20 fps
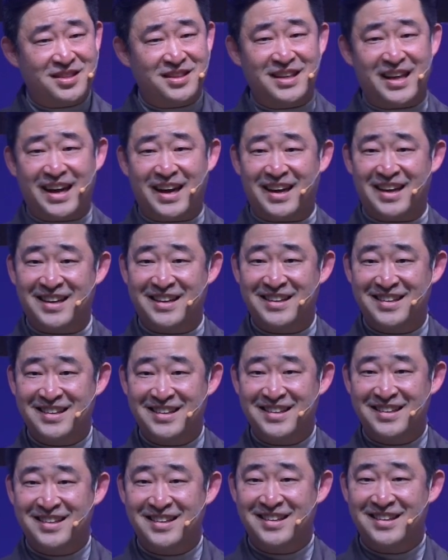today. Amen.
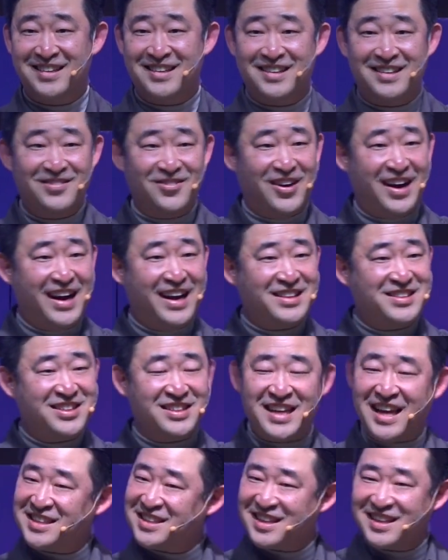Right?
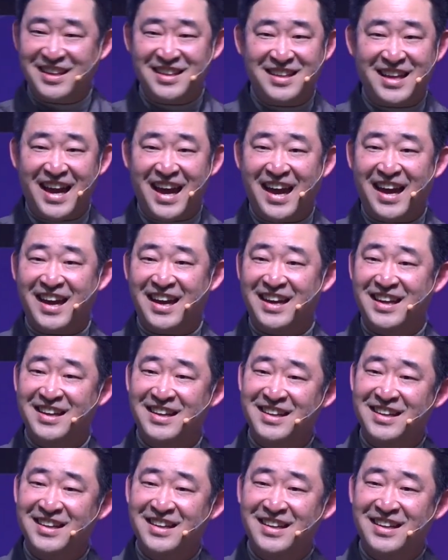Today's a good day.
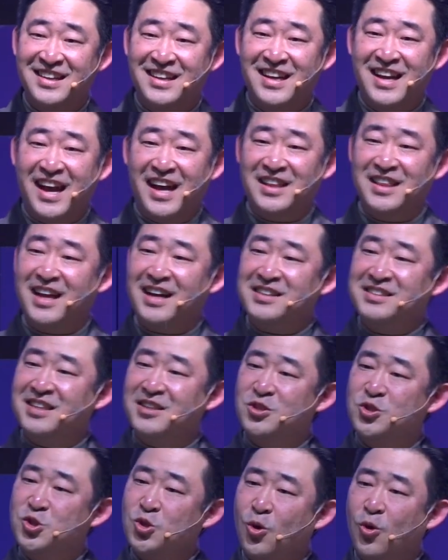And let us
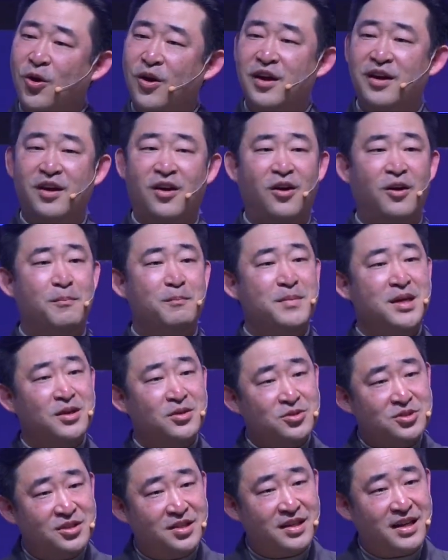enjoy our
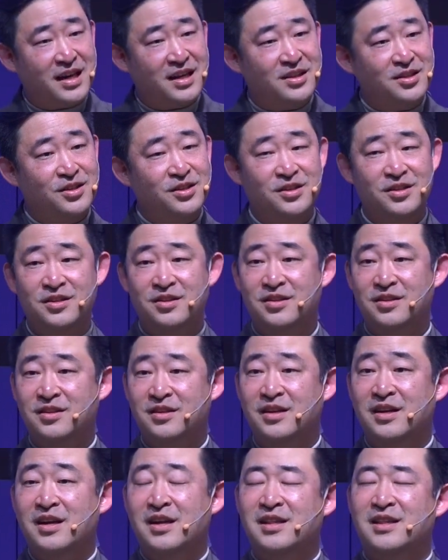meals together.
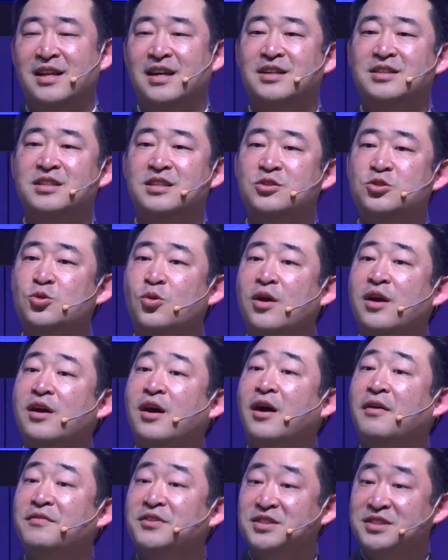Let us enjoy our
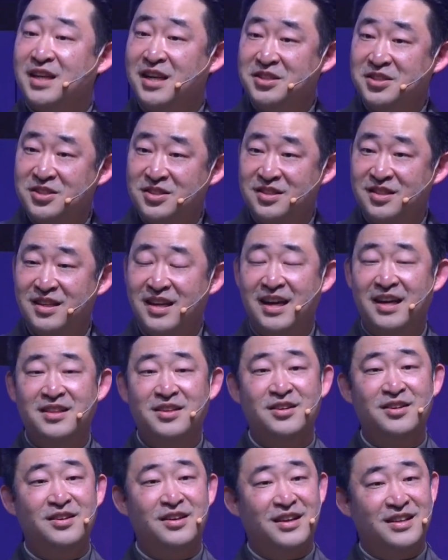conversations
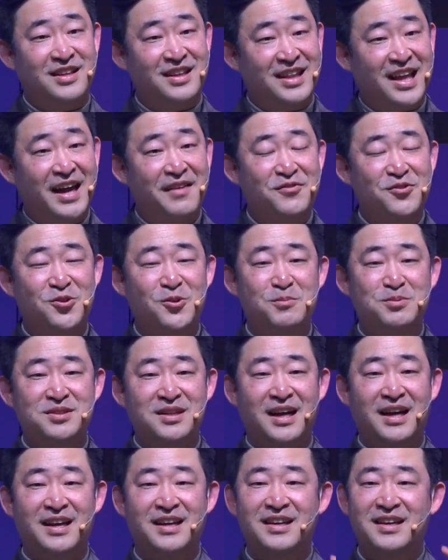together and the life groups.
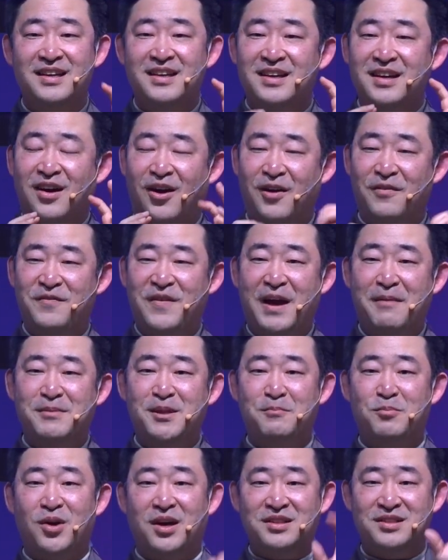Our
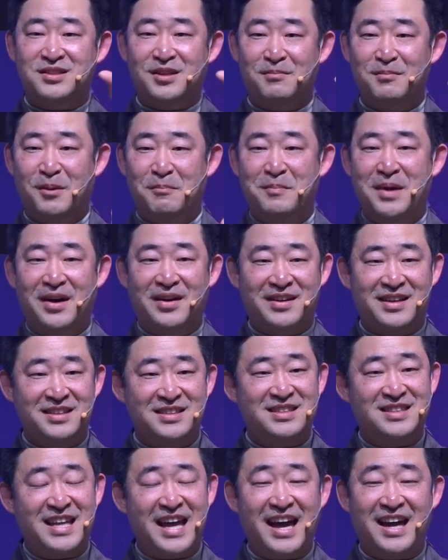family brought some American
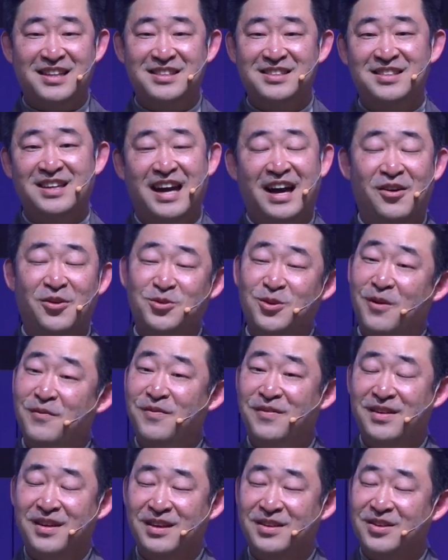snacks. I don't know
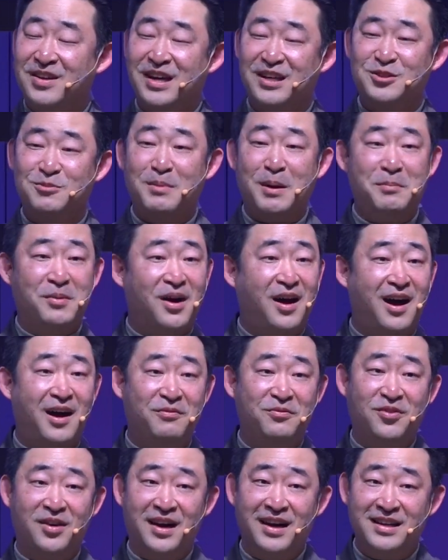if you guys remember hot
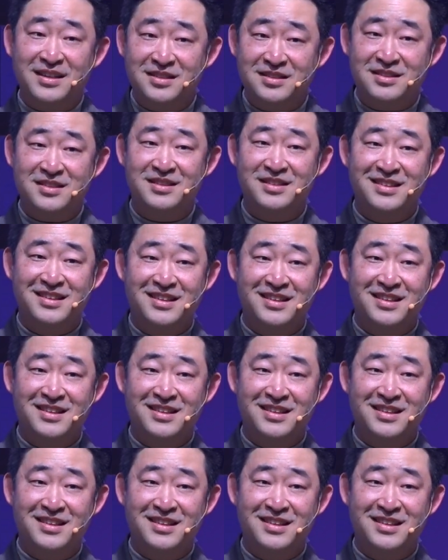fries.